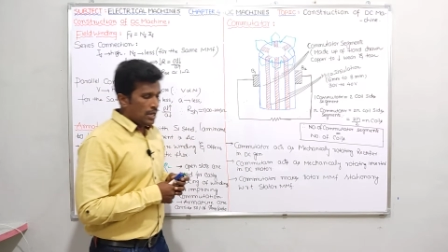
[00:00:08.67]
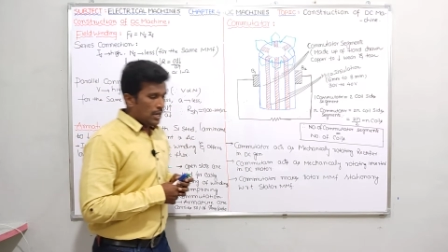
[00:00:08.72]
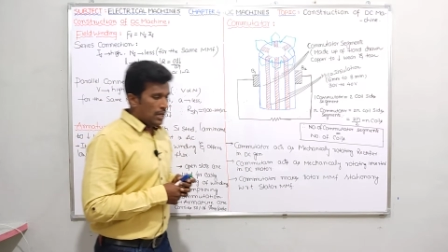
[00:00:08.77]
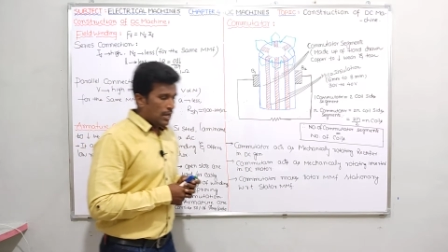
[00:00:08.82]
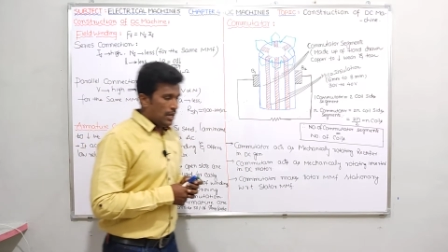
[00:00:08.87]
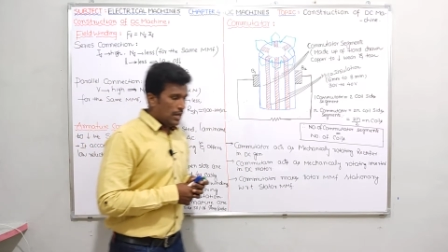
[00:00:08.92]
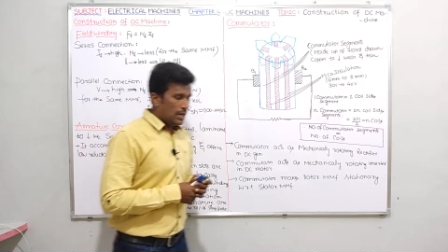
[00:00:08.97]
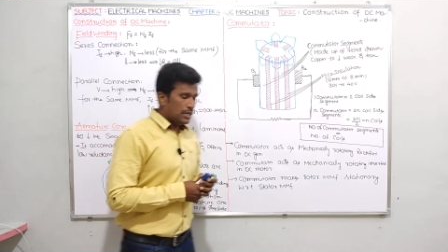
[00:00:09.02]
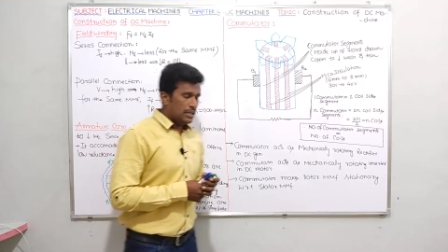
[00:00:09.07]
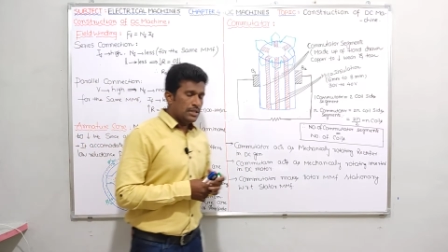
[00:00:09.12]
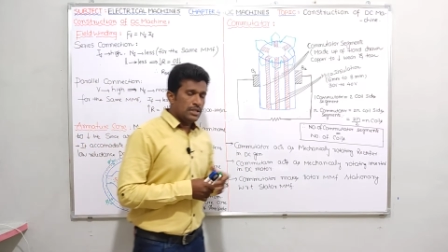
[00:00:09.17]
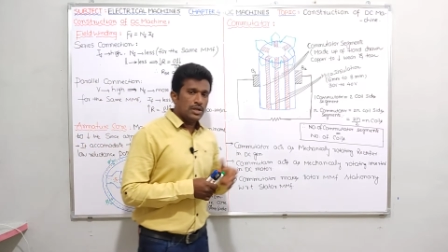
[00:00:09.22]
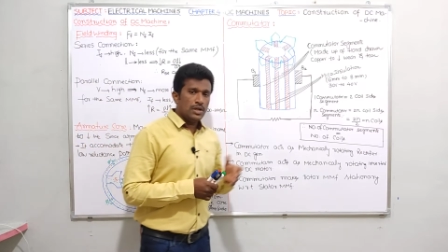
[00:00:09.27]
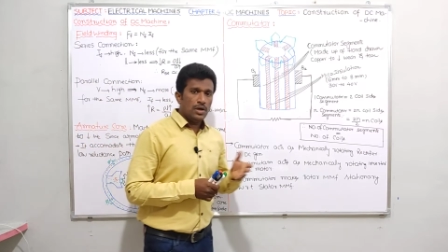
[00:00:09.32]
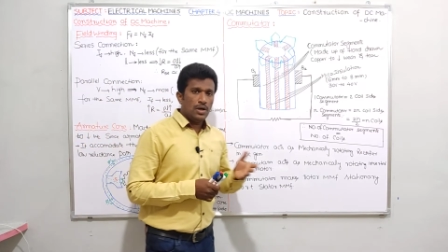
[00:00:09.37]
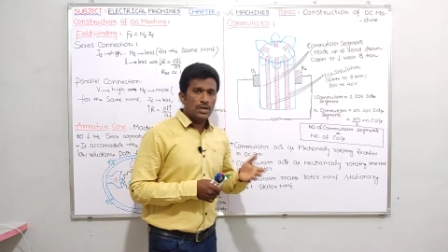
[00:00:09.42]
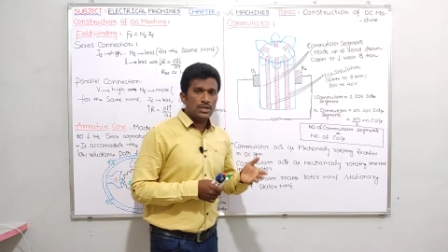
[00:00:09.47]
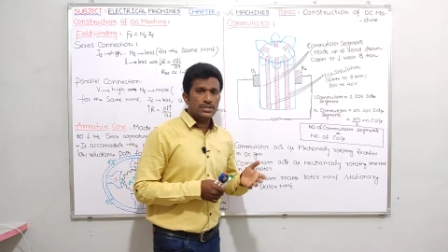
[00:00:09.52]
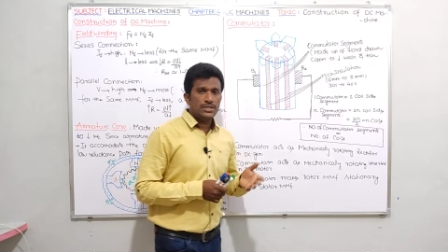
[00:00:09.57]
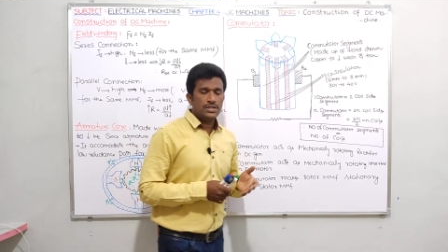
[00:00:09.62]
and in the
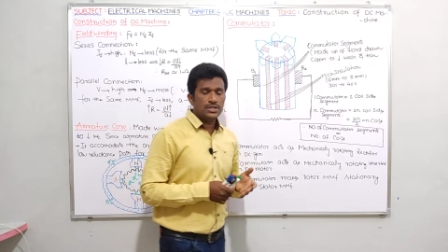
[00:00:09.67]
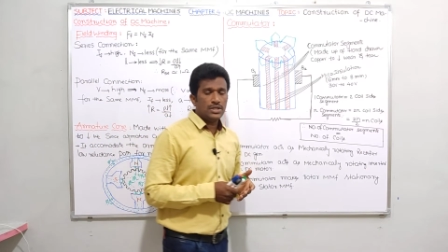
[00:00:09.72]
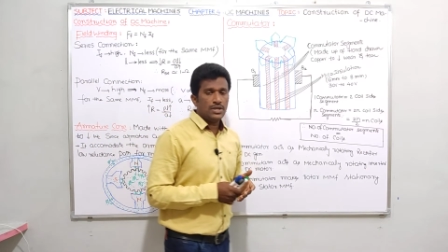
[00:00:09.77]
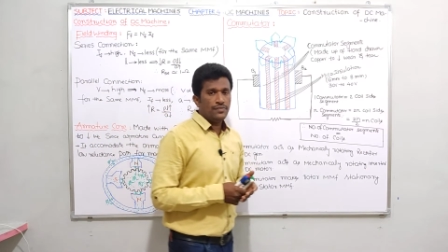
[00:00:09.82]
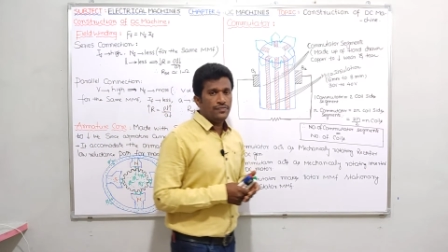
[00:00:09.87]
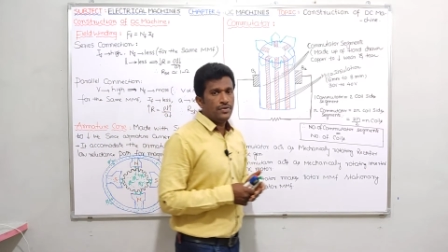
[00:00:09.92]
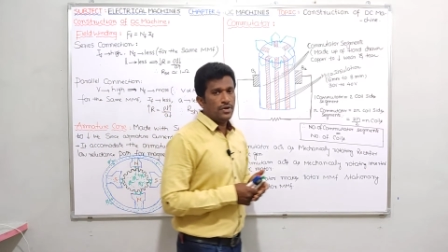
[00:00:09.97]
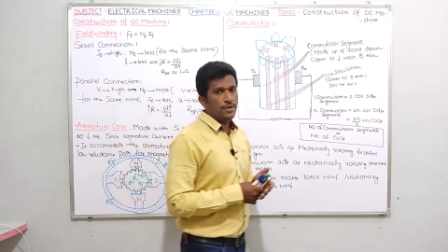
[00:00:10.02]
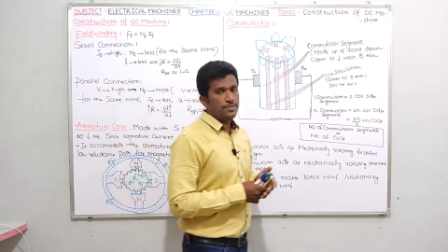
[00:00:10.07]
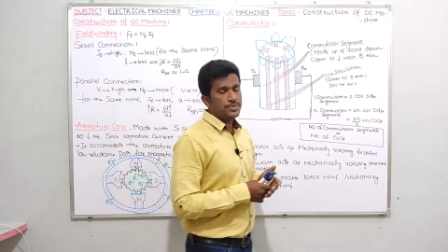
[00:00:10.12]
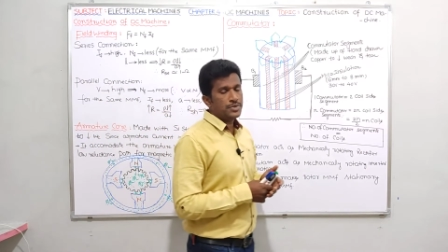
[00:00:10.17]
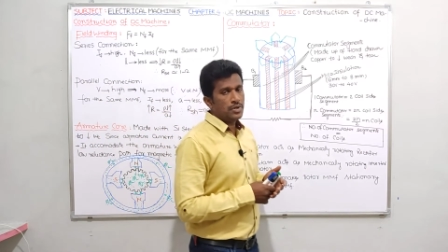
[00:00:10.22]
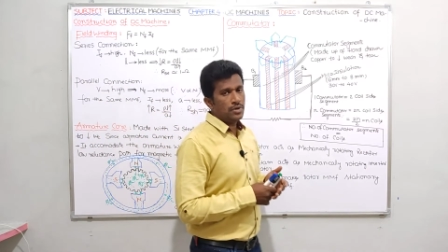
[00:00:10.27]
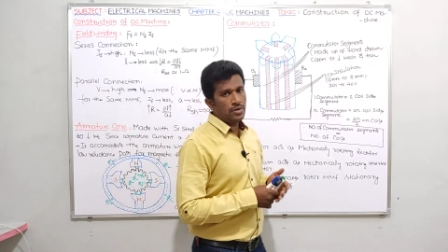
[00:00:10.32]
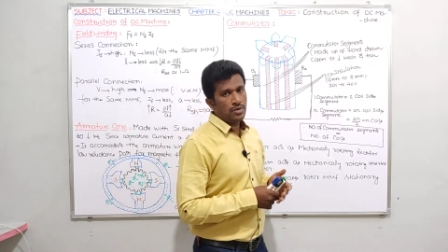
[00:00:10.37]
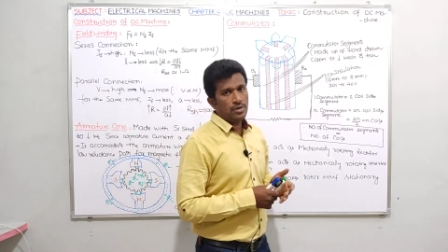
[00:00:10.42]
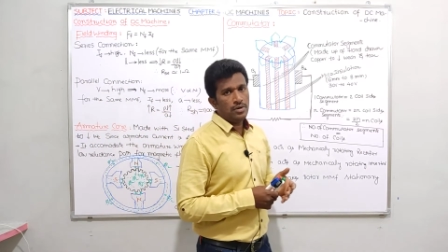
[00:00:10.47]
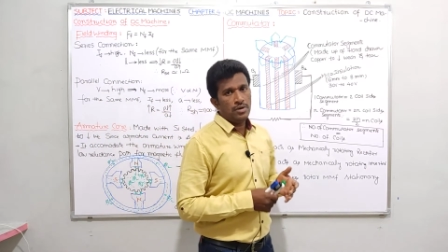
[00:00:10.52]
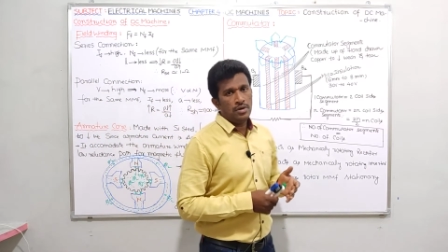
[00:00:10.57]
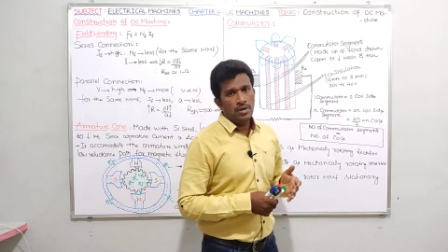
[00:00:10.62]
last session if you
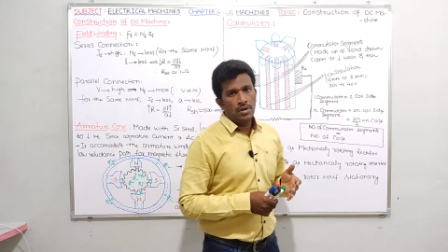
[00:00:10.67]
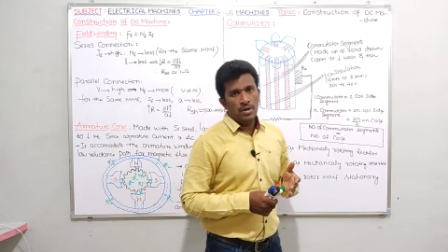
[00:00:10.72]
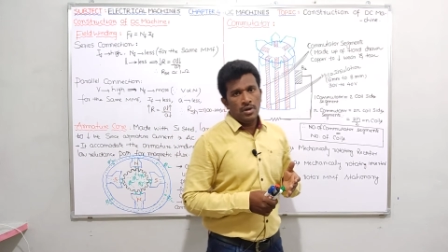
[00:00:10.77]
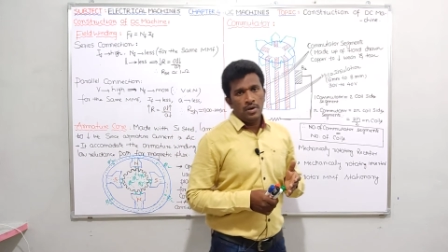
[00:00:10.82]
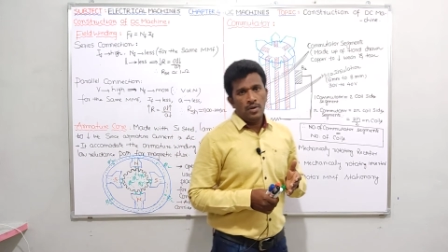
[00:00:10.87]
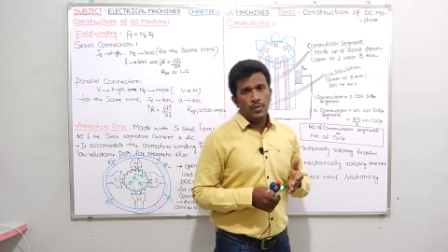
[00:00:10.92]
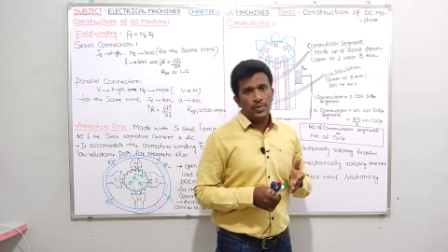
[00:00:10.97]
observe